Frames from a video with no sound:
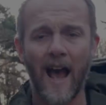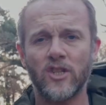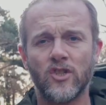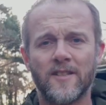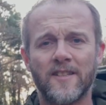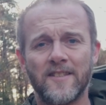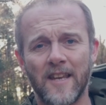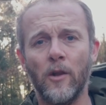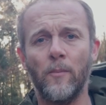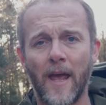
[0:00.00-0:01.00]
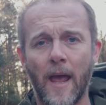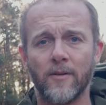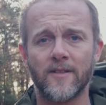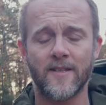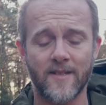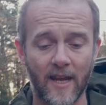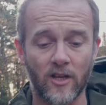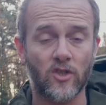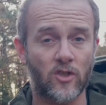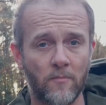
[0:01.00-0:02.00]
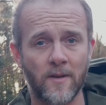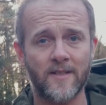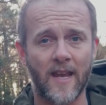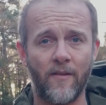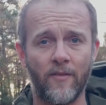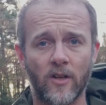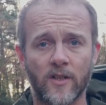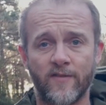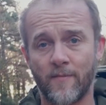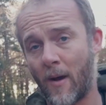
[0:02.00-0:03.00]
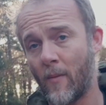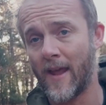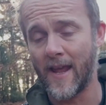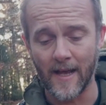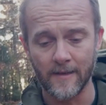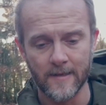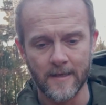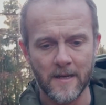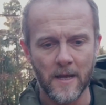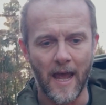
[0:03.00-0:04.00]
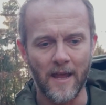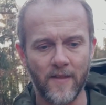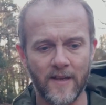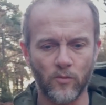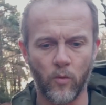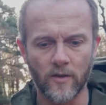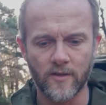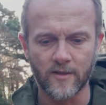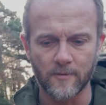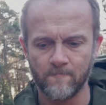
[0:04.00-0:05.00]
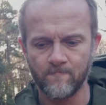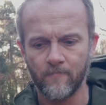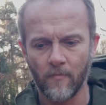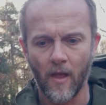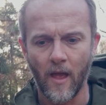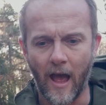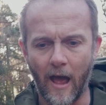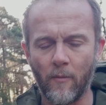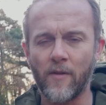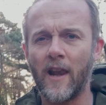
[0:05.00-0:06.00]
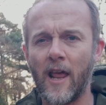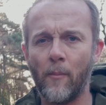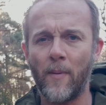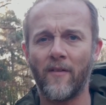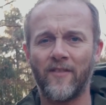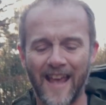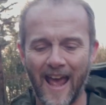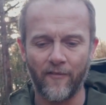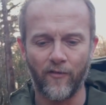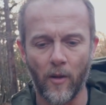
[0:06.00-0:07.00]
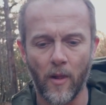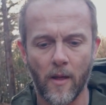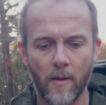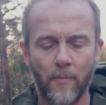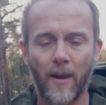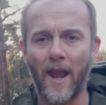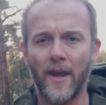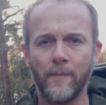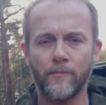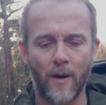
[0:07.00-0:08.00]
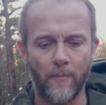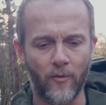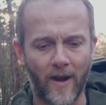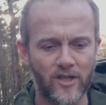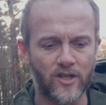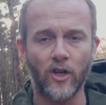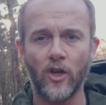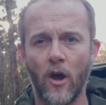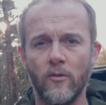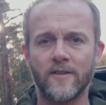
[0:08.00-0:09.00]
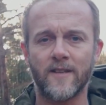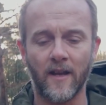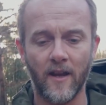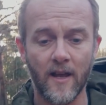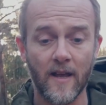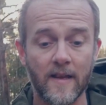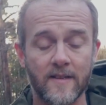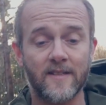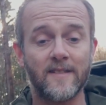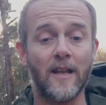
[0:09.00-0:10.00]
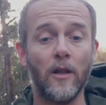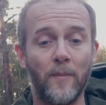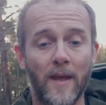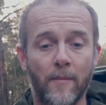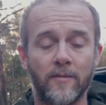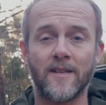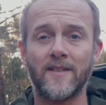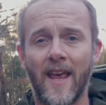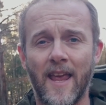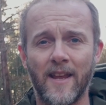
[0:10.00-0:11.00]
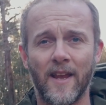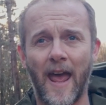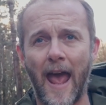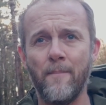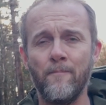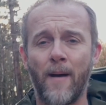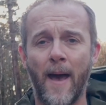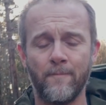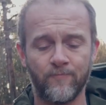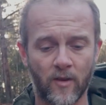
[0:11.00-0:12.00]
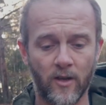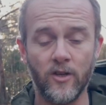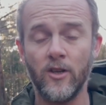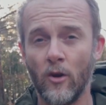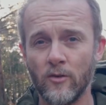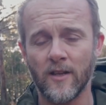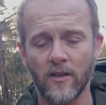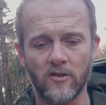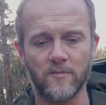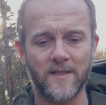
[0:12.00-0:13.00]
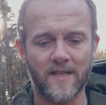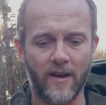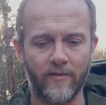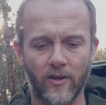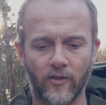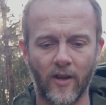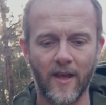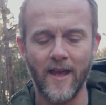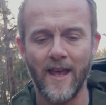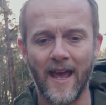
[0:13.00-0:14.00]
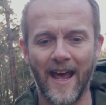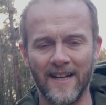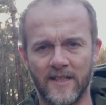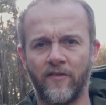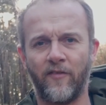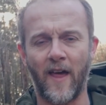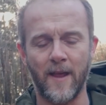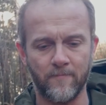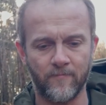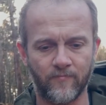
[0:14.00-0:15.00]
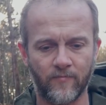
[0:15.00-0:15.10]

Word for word: I should still be able to take some materials from out here in these woods and with a little bit of careful planning, preparation and coaxing, still be able to take an ember using those materials into flame.